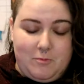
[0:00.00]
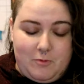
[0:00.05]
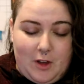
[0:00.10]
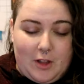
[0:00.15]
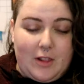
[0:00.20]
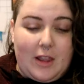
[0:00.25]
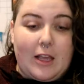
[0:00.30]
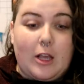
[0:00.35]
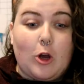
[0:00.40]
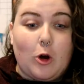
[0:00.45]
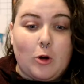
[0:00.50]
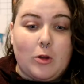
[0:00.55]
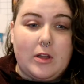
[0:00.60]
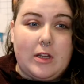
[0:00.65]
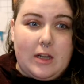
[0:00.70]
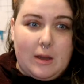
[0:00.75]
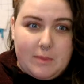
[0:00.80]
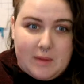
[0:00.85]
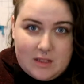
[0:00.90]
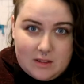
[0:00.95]
felt like
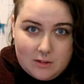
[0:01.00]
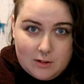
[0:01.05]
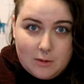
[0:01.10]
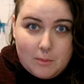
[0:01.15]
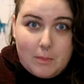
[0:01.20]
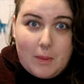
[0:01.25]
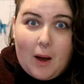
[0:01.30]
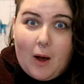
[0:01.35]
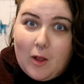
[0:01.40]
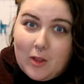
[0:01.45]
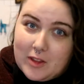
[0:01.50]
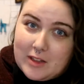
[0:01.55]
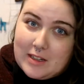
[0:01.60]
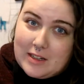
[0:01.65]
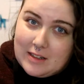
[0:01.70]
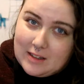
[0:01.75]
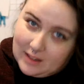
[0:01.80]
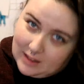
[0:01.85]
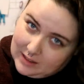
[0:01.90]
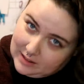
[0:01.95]
curling up into a ball
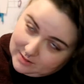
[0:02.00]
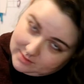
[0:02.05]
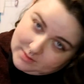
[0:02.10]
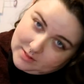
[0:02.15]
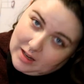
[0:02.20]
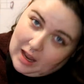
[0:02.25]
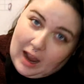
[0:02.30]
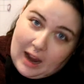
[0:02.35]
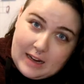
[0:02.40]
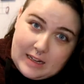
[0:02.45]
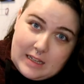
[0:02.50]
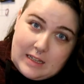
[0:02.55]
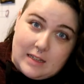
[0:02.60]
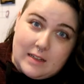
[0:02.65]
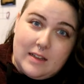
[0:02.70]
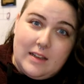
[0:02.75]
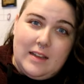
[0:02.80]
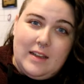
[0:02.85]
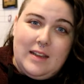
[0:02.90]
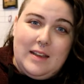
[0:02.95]
and like hiding
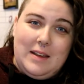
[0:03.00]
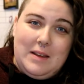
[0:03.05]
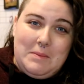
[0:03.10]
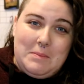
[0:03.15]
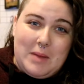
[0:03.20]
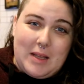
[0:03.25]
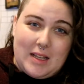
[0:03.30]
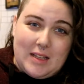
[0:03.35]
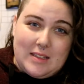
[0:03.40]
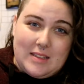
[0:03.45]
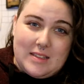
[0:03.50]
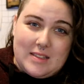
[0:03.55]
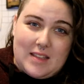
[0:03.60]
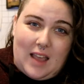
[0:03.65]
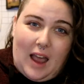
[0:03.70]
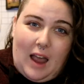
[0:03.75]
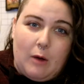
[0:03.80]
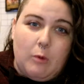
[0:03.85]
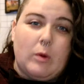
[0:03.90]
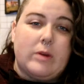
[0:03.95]
because
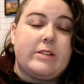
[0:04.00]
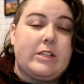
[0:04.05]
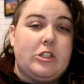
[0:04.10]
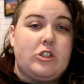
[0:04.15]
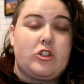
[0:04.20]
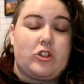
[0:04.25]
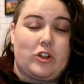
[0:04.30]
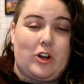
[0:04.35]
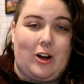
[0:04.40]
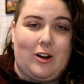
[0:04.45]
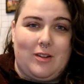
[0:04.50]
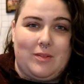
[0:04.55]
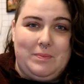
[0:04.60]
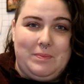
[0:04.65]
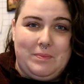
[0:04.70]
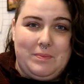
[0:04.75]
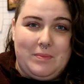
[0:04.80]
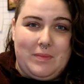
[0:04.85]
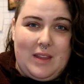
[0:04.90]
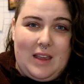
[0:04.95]
I wasn't sure.
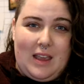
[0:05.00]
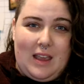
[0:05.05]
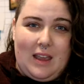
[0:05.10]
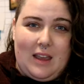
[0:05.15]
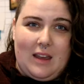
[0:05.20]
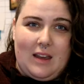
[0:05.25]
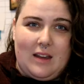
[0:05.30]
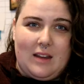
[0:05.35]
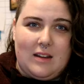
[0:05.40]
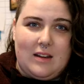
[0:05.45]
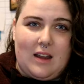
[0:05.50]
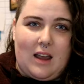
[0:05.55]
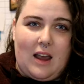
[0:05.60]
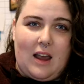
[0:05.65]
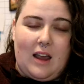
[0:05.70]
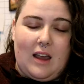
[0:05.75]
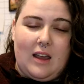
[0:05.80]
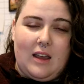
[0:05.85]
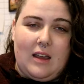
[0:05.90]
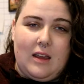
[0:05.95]
And
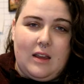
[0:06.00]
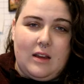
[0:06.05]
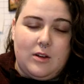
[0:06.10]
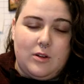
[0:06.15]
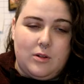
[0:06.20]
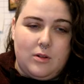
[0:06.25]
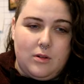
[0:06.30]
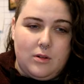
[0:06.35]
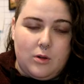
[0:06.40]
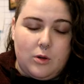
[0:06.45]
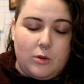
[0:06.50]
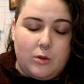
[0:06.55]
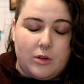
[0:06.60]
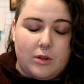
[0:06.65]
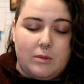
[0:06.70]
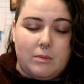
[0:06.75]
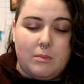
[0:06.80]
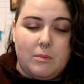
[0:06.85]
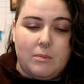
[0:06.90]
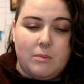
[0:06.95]
I told
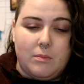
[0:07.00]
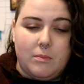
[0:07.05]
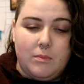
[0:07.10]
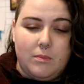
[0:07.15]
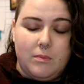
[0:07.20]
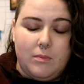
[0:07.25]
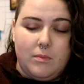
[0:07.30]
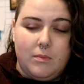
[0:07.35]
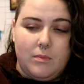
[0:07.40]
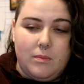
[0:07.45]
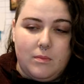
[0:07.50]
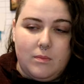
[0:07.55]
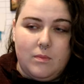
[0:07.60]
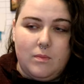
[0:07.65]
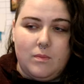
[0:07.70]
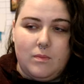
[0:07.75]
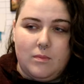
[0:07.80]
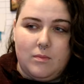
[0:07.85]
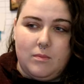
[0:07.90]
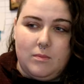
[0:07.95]
him,
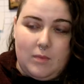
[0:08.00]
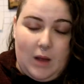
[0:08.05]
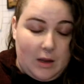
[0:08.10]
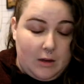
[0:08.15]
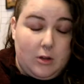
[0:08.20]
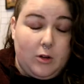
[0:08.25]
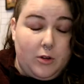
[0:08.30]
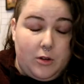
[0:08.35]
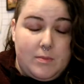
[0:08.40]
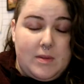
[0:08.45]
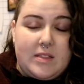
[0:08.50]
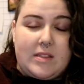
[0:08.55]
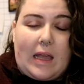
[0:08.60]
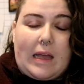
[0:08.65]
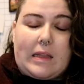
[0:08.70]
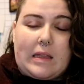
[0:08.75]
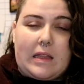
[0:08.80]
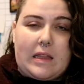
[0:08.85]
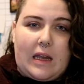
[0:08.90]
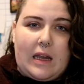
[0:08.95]
I told him
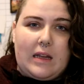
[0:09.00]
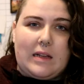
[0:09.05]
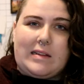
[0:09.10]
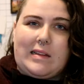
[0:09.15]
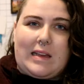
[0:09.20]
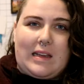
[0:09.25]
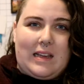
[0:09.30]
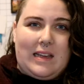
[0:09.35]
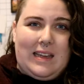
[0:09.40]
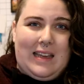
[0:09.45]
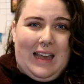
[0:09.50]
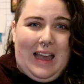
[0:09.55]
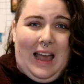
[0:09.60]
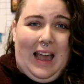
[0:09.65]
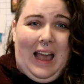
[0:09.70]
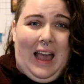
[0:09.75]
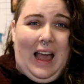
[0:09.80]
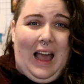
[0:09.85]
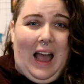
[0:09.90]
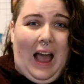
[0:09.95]
exactly that. Like,
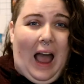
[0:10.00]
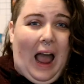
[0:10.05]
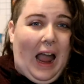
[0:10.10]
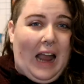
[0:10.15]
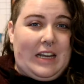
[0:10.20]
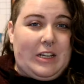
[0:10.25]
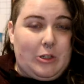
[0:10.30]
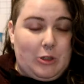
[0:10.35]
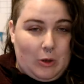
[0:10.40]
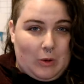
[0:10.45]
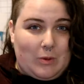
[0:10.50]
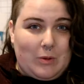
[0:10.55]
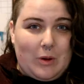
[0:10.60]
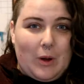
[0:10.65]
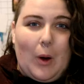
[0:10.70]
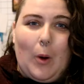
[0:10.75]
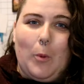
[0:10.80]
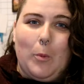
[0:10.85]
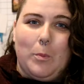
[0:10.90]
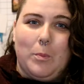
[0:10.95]
I don't
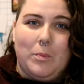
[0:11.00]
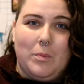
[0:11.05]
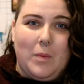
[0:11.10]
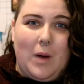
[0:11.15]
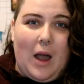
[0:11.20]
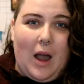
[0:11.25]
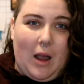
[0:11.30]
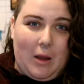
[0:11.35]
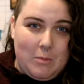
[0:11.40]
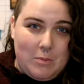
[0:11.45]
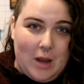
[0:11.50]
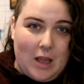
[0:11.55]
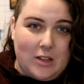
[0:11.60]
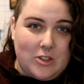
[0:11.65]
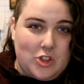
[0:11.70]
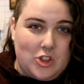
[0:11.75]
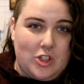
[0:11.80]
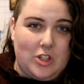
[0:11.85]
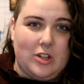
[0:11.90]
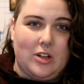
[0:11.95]
know. I'm
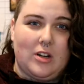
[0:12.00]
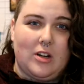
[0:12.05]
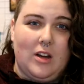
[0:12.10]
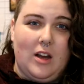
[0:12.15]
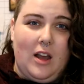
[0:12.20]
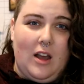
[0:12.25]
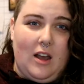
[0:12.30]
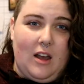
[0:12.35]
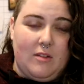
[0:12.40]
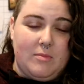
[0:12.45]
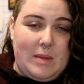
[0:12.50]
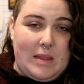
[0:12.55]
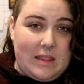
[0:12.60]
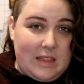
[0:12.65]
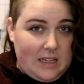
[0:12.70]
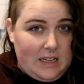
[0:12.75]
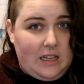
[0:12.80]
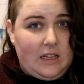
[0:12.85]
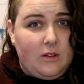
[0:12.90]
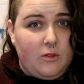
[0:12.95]
not sure. I've been
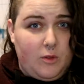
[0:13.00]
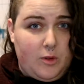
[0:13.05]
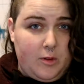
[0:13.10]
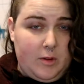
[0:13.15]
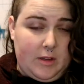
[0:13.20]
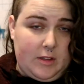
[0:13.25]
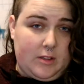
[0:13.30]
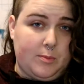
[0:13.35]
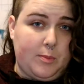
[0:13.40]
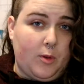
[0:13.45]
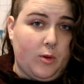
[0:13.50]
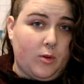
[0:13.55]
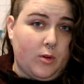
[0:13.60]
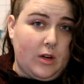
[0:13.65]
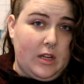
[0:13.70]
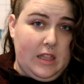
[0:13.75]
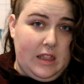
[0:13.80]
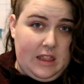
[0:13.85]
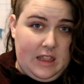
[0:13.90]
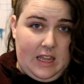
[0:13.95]
thinking of
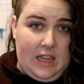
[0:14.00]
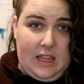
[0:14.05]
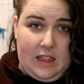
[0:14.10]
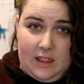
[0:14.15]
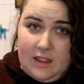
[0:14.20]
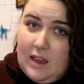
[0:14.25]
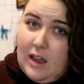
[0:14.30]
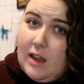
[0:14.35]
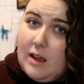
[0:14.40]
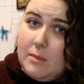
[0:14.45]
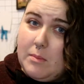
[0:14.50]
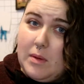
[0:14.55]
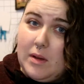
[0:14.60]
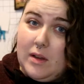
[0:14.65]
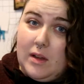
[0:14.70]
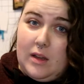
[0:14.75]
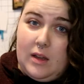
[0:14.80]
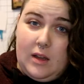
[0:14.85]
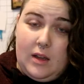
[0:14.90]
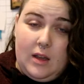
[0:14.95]
exploring they, them,